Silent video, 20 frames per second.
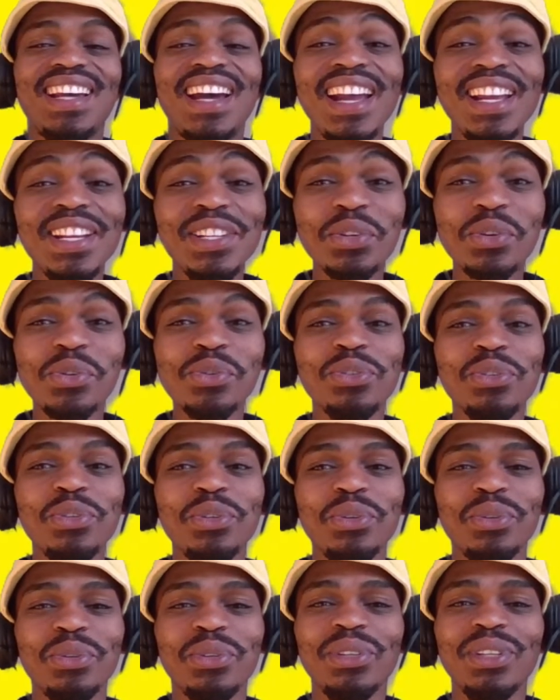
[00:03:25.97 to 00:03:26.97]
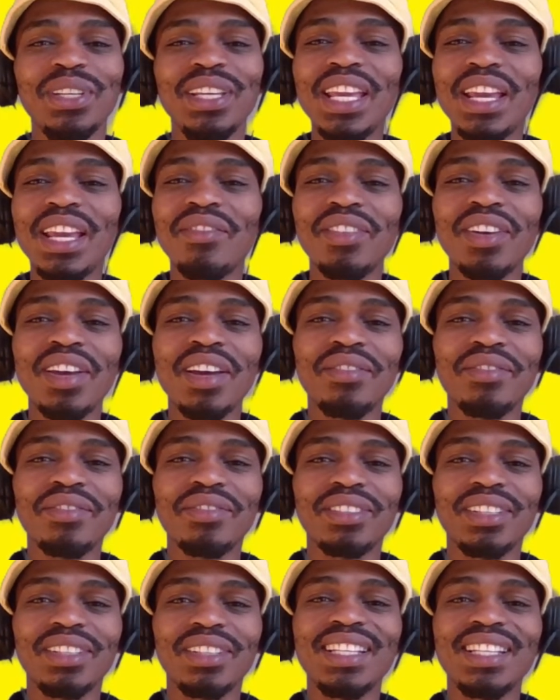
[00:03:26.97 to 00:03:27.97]
I told you, EFF
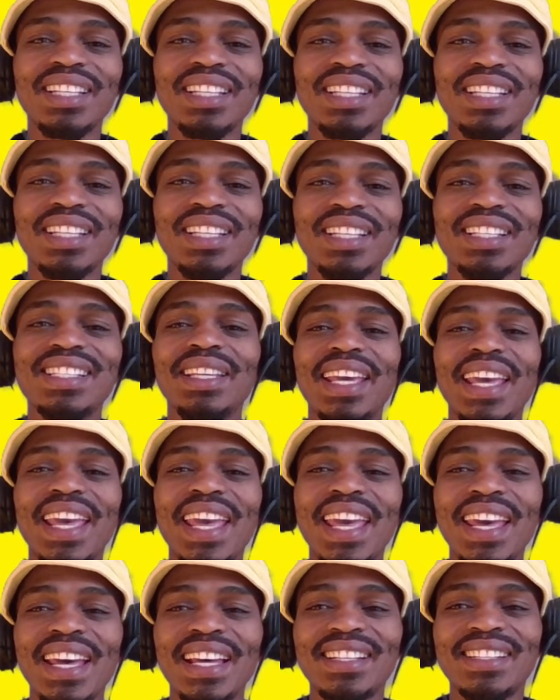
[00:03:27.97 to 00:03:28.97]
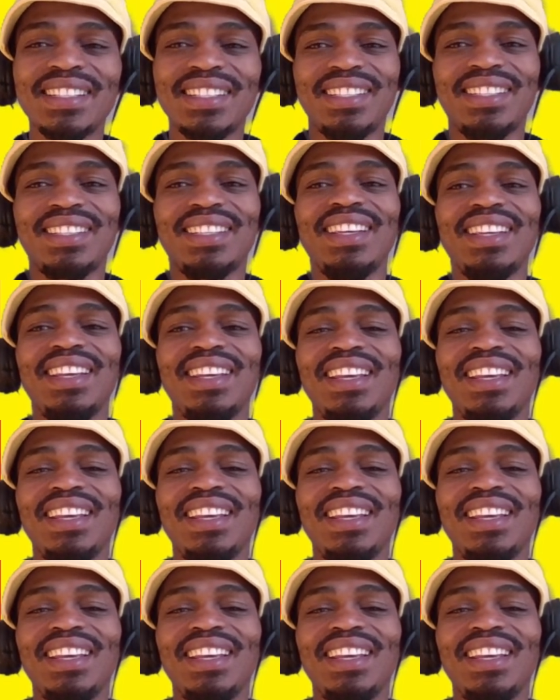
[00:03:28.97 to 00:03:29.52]
is something else.